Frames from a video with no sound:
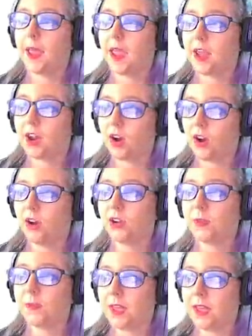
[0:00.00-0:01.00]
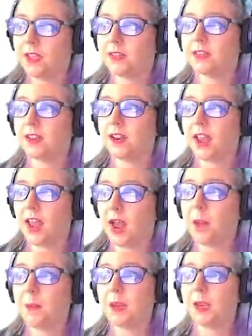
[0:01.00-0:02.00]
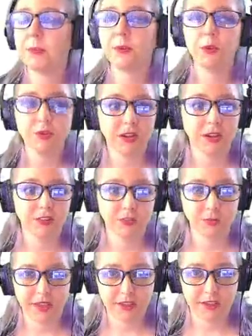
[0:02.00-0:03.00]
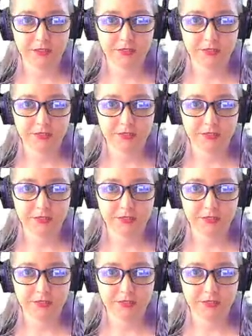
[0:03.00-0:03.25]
It all depends on how many protons we have.